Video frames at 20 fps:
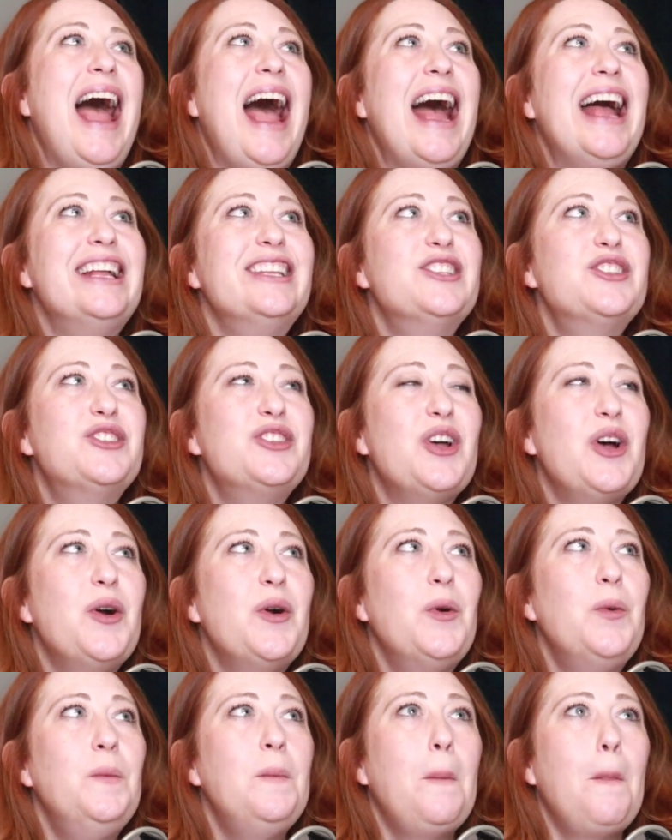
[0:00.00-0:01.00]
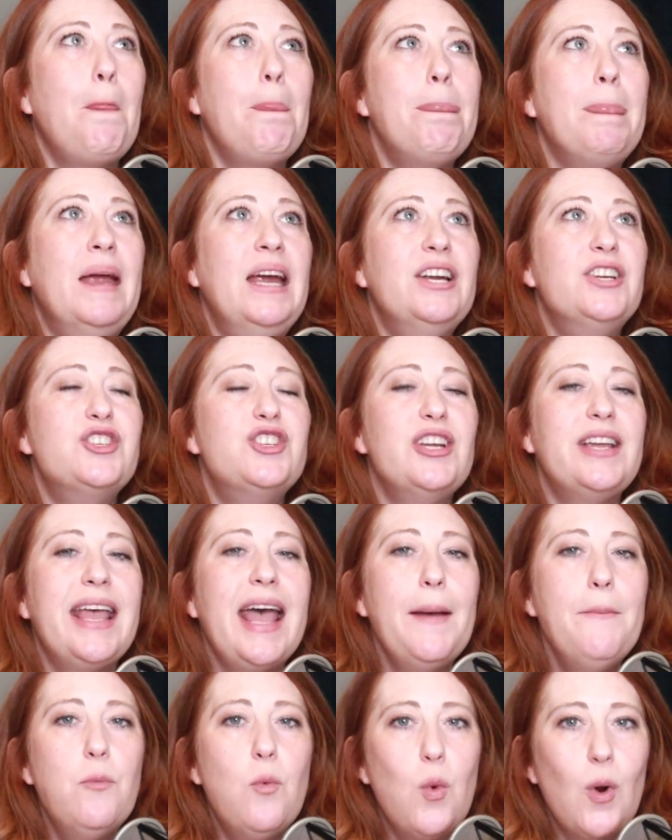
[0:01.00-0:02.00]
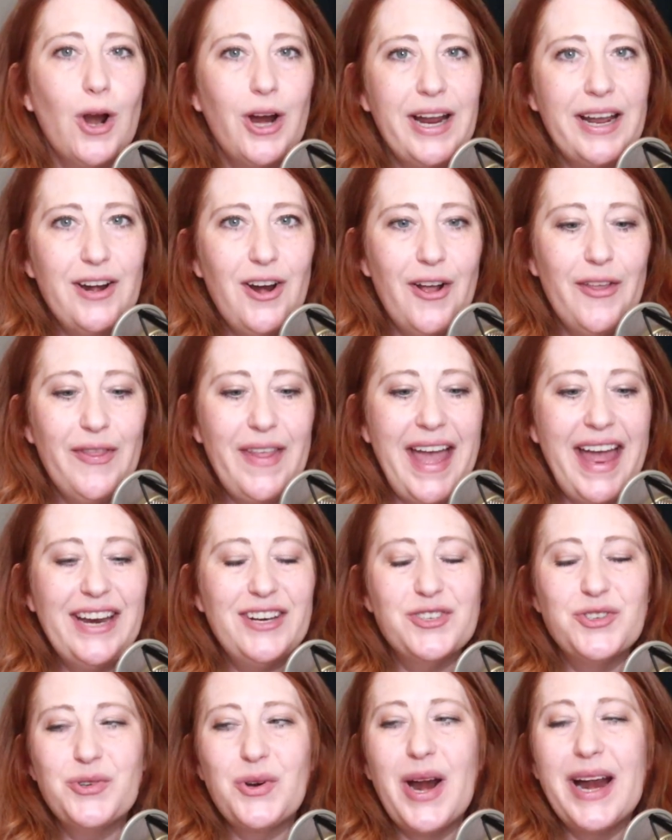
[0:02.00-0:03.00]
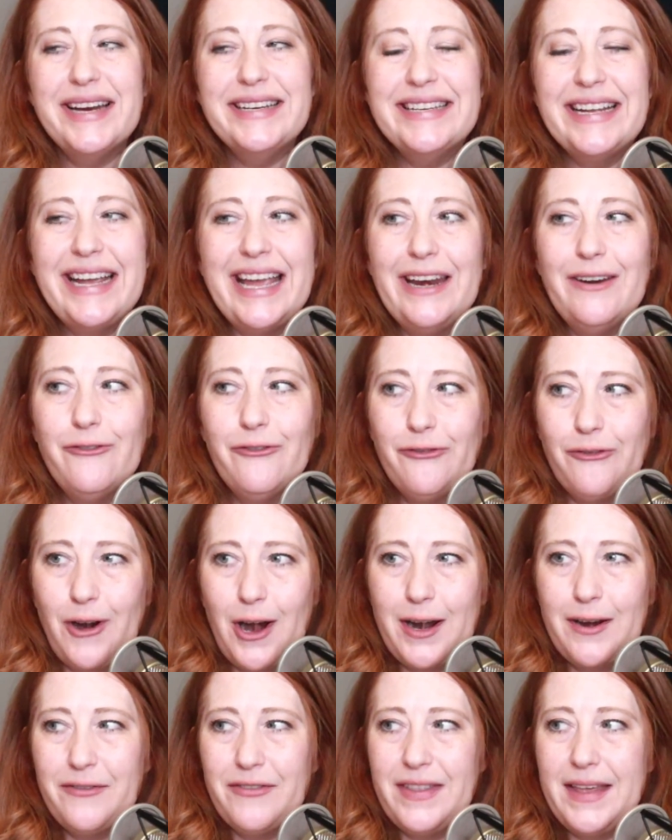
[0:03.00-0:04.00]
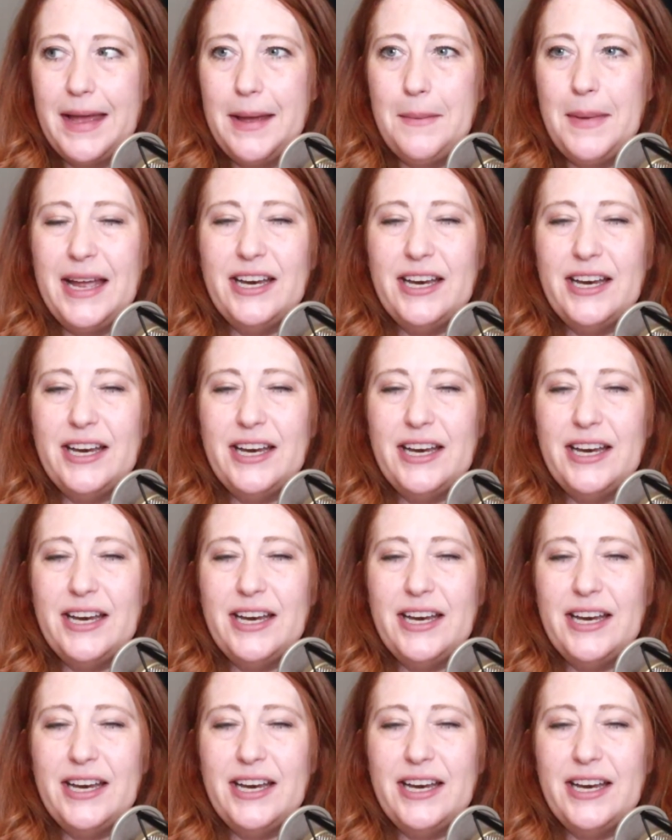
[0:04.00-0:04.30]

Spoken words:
And so she kept working on that and trying to get in front of them,